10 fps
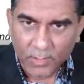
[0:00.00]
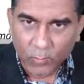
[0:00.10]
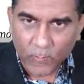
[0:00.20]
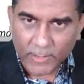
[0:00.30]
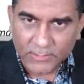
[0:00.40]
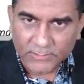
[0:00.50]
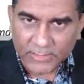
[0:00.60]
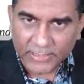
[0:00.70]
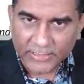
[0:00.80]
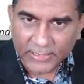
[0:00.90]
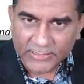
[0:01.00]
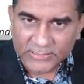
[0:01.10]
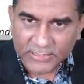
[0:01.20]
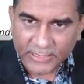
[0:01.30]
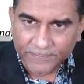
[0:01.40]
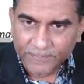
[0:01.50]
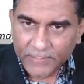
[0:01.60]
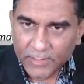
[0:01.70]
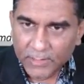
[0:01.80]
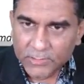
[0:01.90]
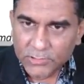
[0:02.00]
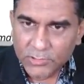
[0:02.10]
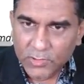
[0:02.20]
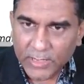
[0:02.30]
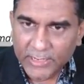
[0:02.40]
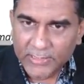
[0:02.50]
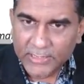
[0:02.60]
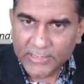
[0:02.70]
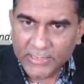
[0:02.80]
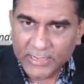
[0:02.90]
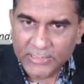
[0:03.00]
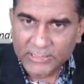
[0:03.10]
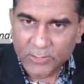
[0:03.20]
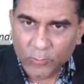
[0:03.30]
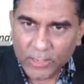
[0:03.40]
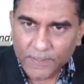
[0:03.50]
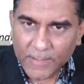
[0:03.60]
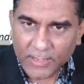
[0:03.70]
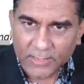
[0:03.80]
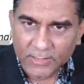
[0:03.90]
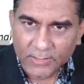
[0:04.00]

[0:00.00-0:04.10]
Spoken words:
1 triglyceride. So I need another 1 mark.